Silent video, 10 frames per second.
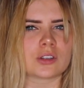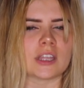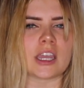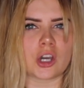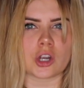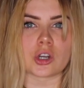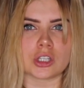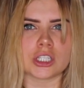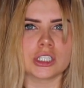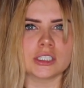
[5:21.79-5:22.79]
like
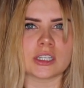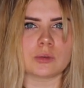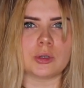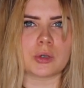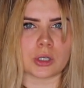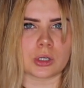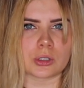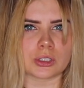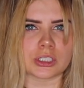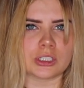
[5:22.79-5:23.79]
curlers, like when you put
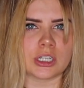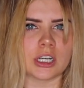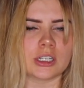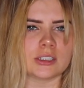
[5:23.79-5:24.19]
curlers in your hair